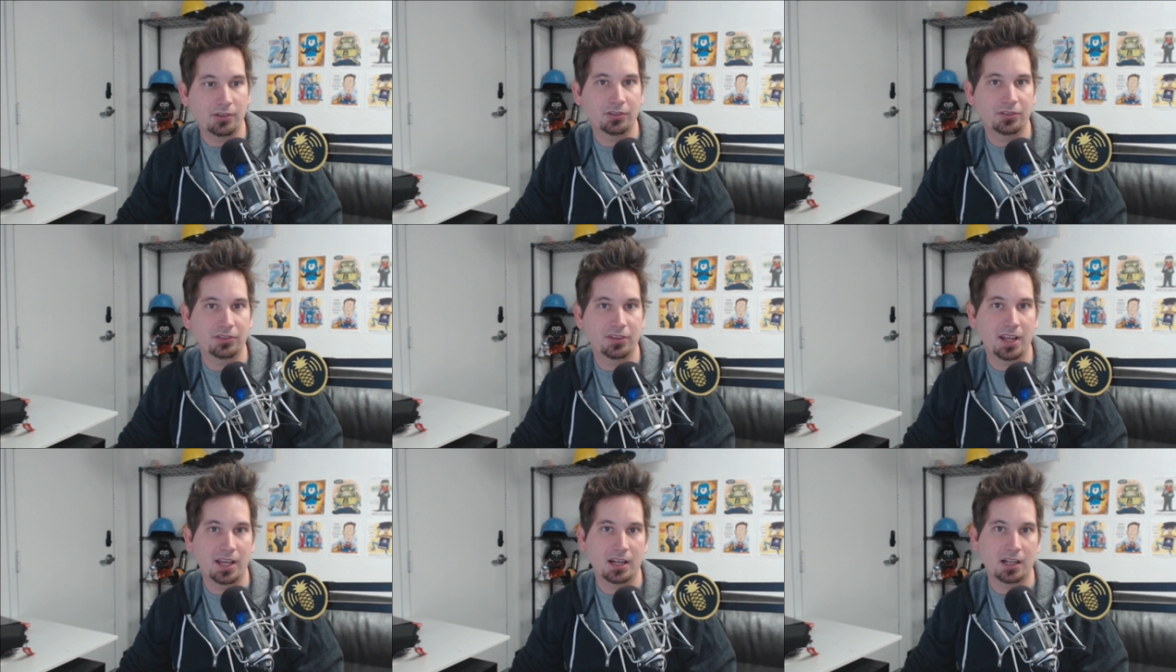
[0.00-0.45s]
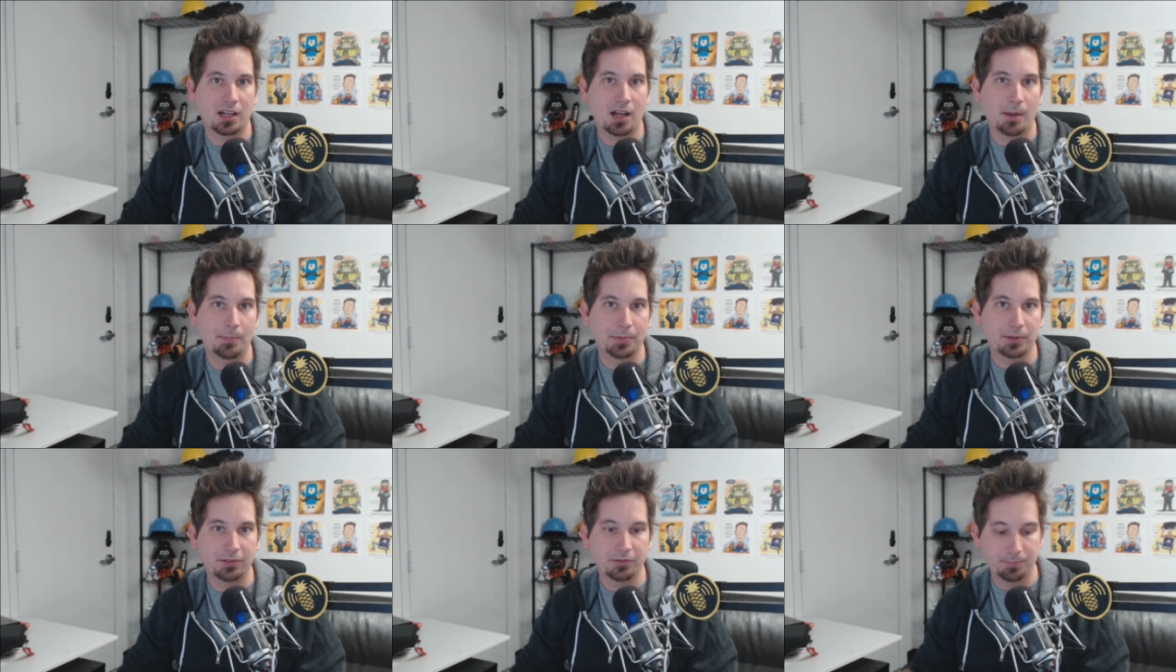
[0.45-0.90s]
understand a
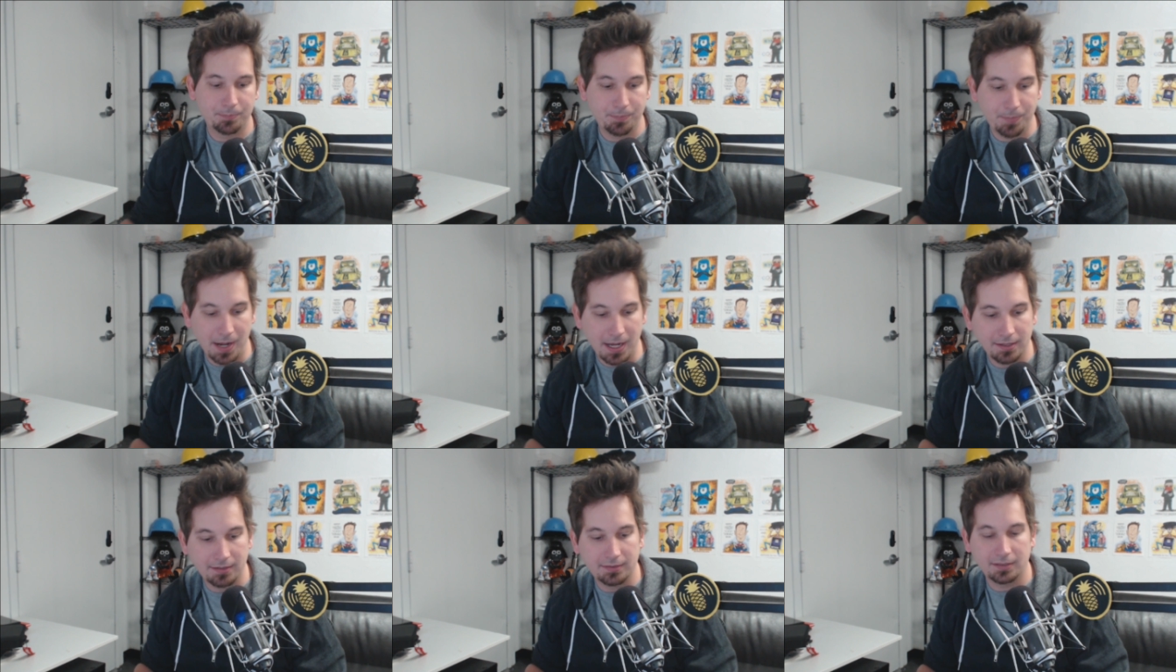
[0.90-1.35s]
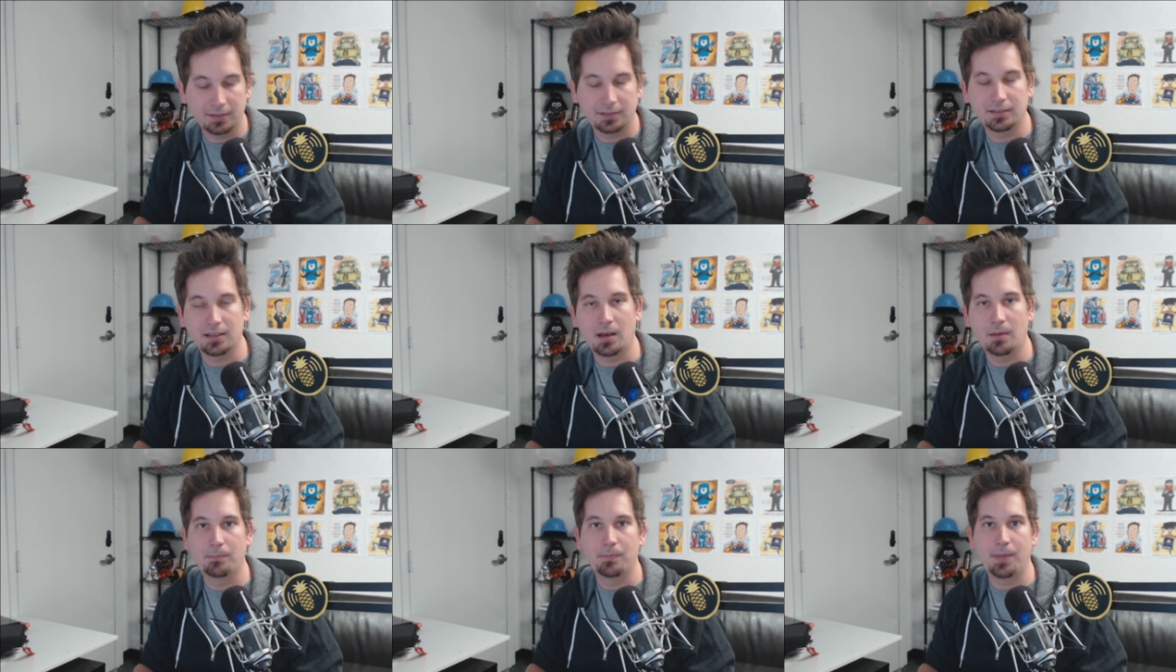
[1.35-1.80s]
couple of
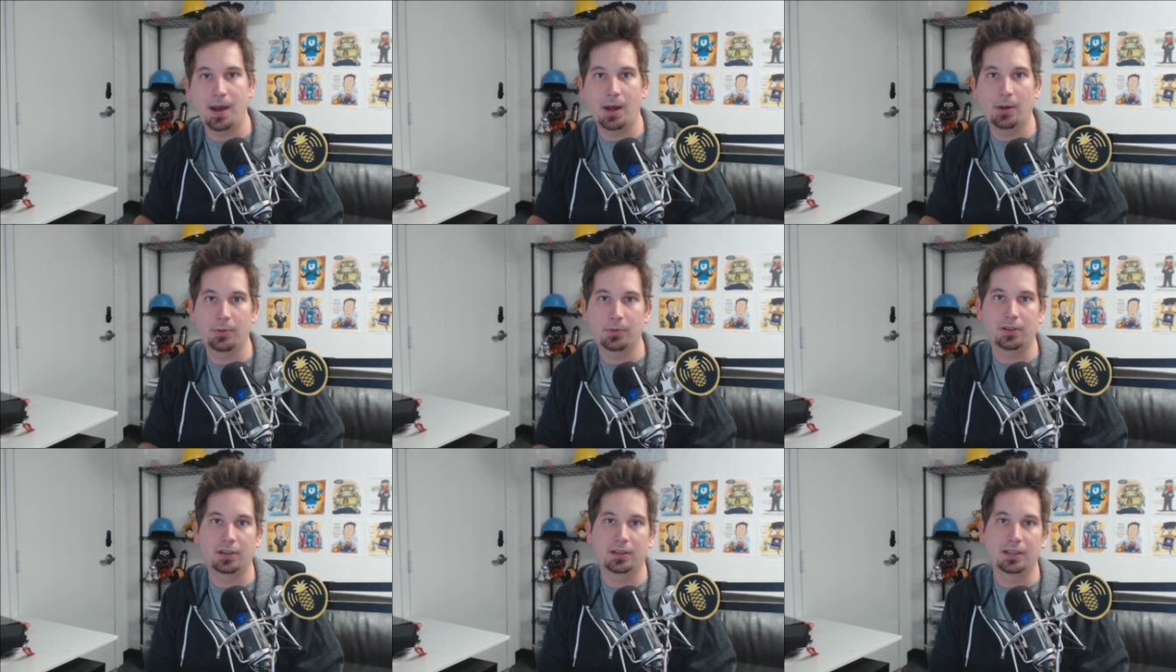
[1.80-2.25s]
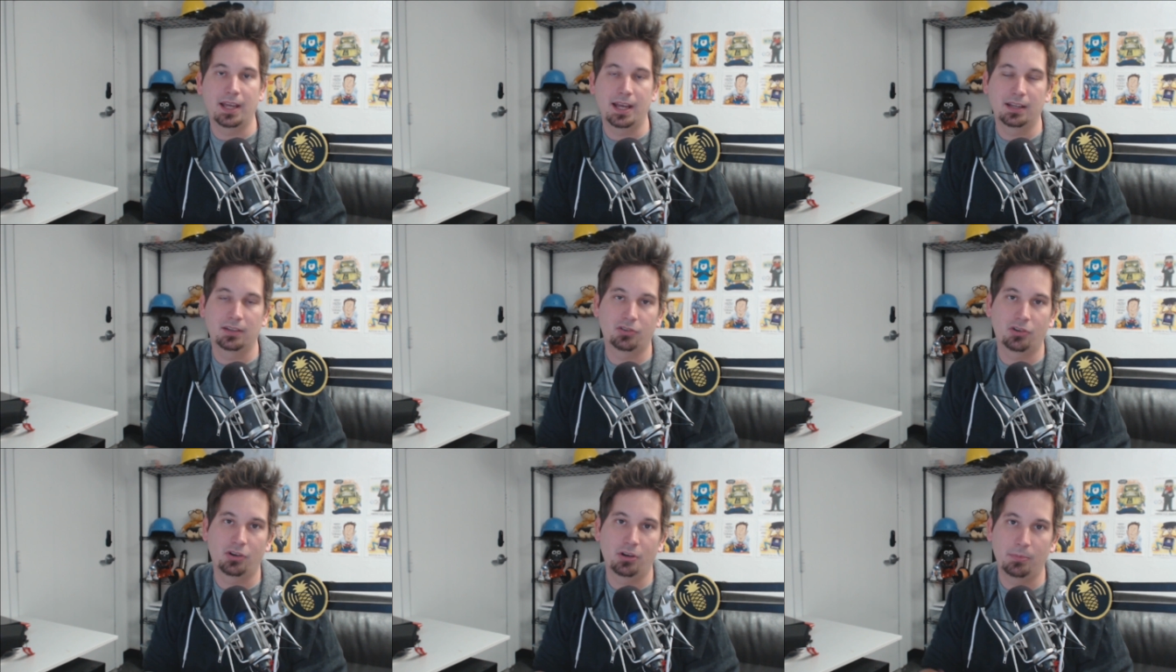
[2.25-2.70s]
basics about the
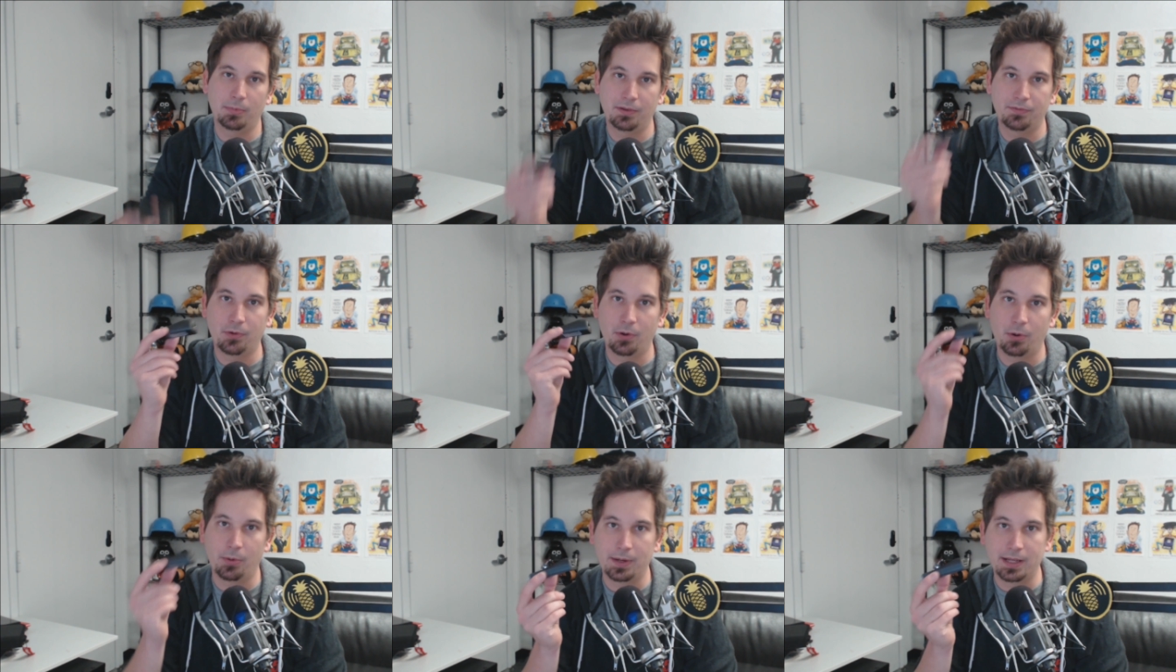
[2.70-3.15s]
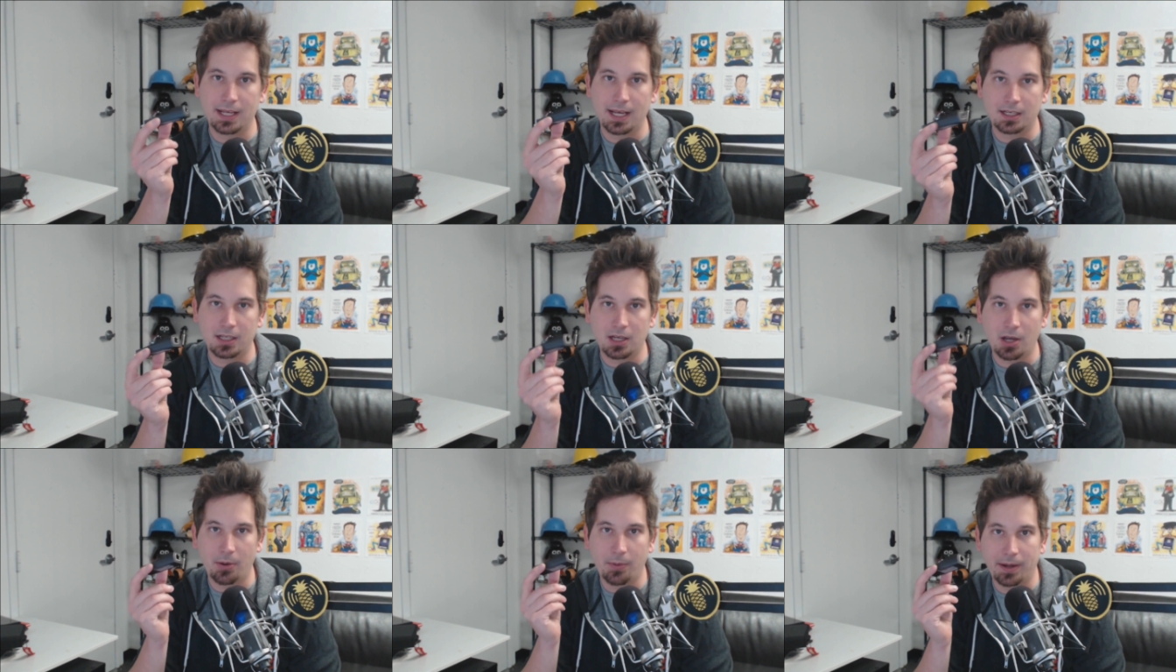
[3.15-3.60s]
LAN turtle before we
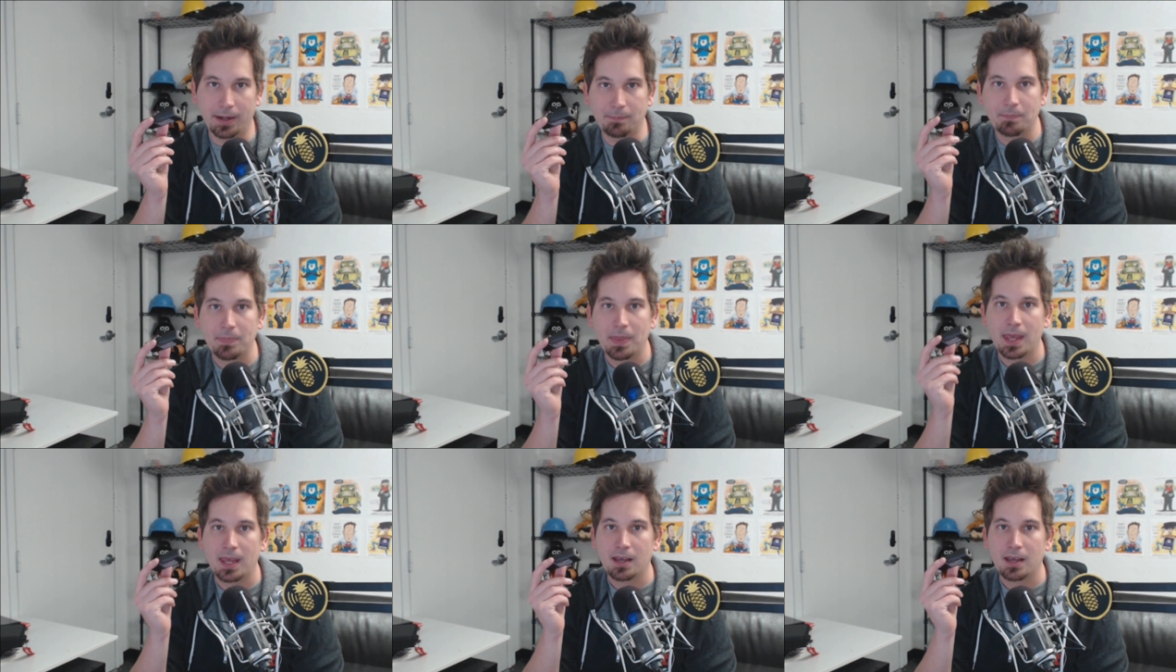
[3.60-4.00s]
get going.